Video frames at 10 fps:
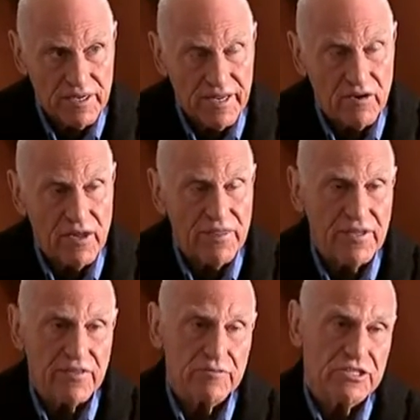Now, I
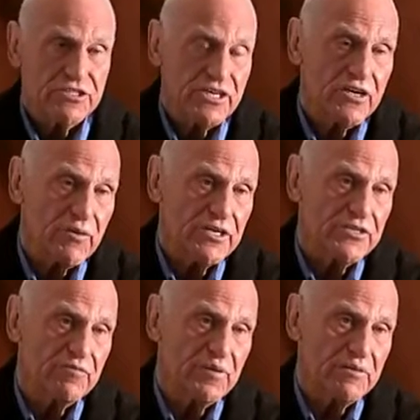think there was a
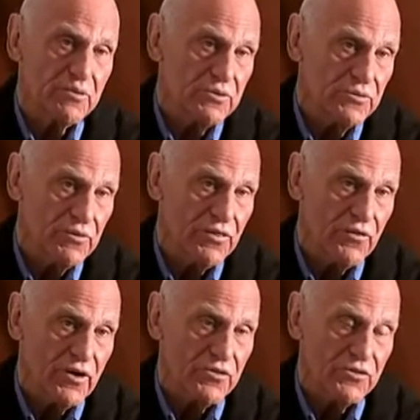generation of people who
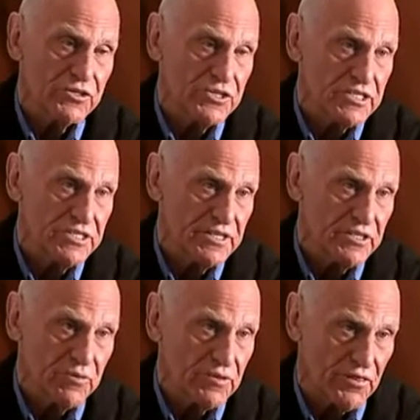thought you could just
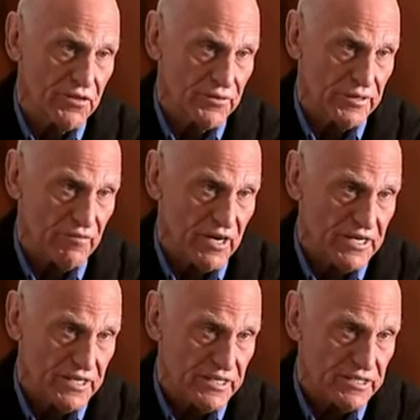deal with the theory of
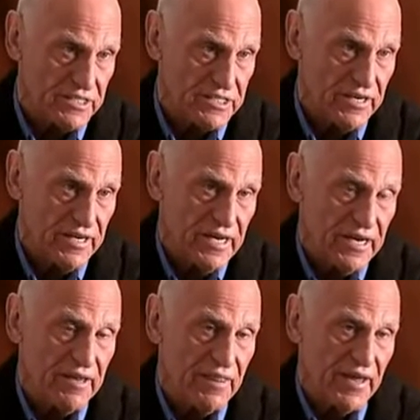ideas
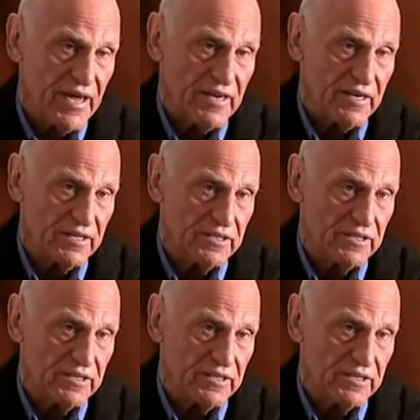and that